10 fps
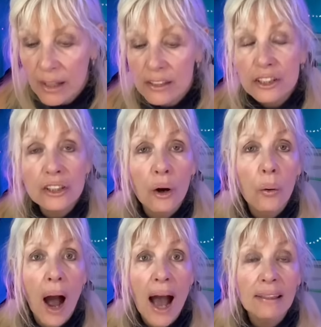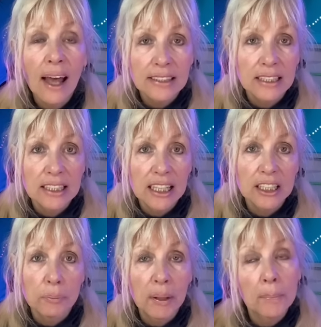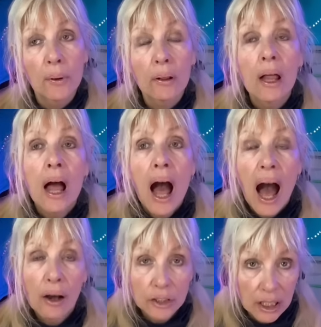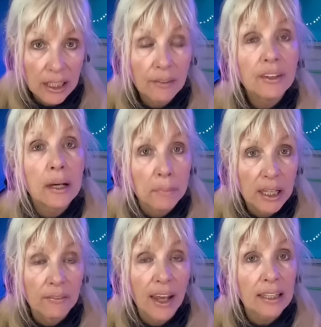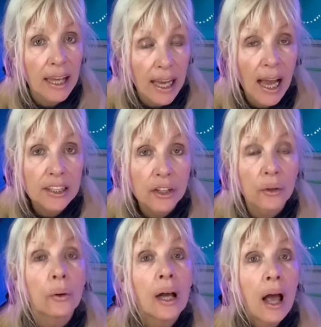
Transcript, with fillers: So I like to teach people how to live in a minivan like I do,